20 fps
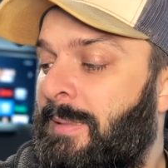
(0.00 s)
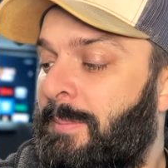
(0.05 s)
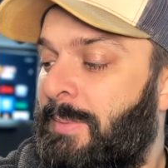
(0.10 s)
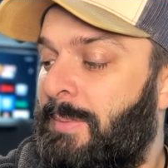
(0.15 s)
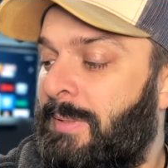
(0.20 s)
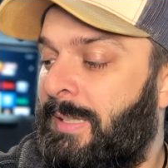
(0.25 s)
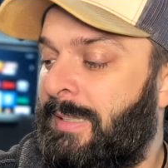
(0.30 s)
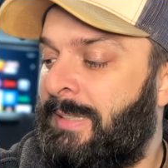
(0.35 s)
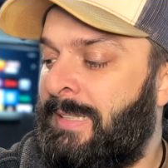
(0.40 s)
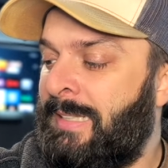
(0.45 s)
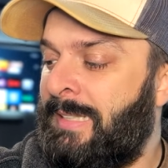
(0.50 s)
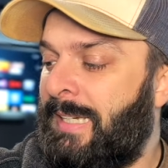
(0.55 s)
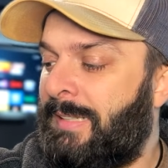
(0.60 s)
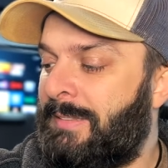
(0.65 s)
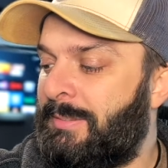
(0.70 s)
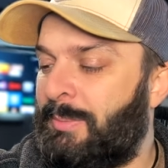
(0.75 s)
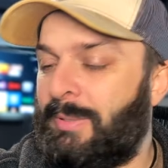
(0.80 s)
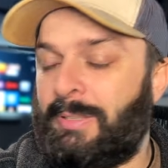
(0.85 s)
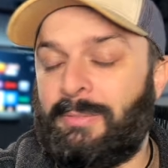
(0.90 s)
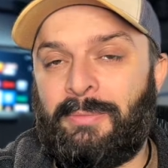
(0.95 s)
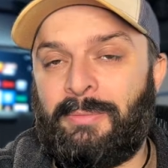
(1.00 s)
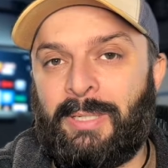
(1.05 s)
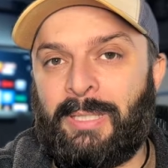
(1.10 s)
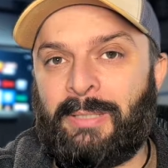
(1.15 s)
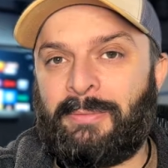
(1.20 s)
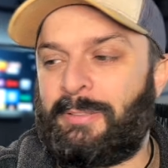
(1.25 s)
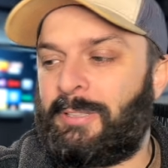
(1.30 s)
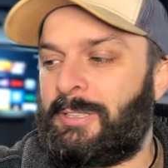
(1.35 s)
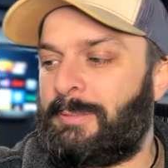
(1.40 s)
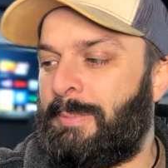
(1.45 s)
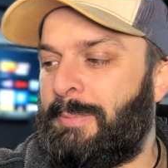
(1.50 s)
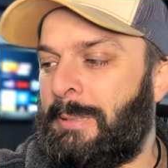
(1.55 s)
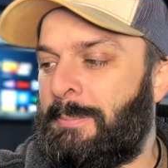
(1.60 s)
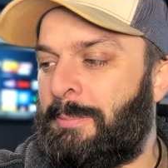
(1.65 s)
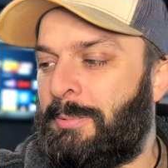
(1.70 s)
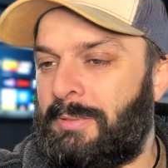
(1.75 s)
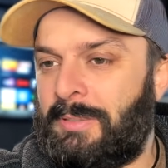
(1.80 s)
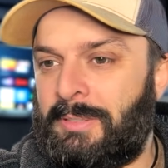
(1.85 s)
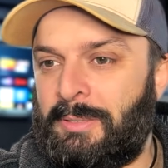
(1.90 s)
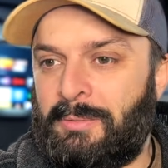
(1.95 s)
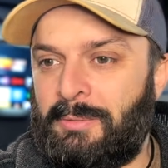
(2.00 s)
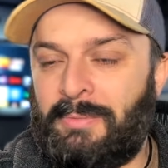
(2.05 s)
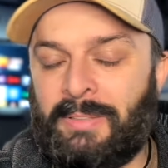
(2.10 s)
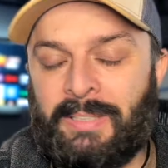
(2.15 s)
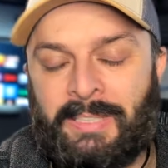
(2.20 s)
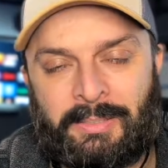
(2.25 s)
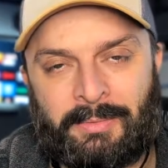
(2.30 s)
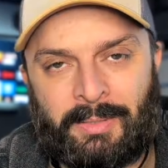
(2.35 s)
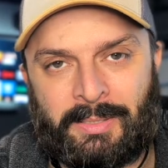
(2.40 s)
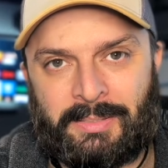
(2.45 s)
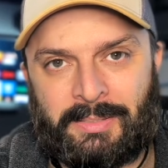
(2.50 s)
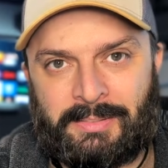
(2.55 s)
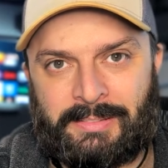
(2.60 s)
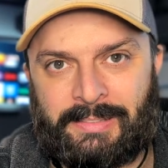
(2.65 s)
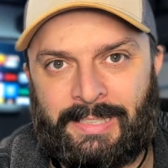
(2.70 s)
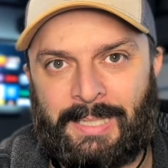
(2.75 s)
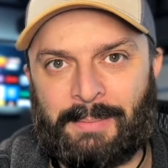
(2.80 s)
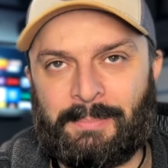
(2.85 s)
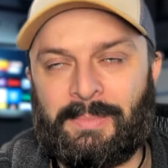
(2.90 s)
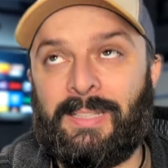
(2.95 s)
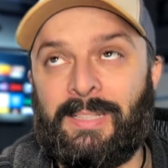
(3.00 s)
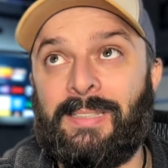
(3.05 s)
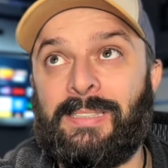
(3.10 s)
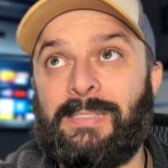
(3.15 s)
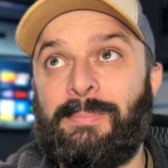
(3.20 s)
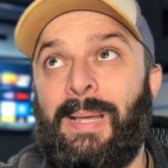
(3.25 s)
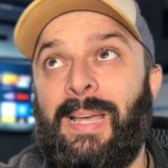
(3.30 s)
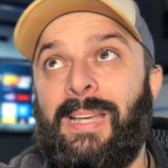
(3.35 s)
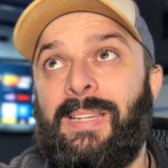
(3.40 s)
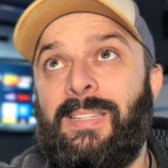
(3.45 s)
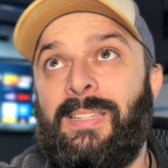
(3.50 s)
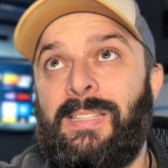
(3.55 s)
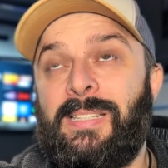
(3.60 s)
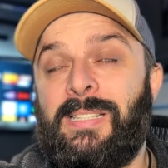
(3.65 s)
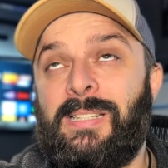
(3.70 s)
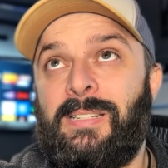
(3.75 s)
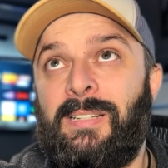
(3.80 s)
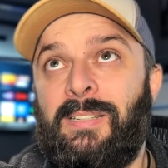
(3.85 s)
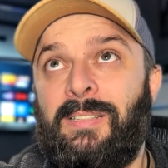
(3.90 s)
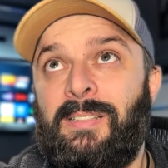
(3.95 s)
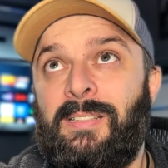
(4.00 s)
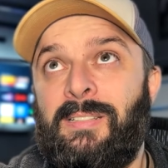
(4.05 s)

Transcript: But I think I was one of the very first people to do video on those damn things back in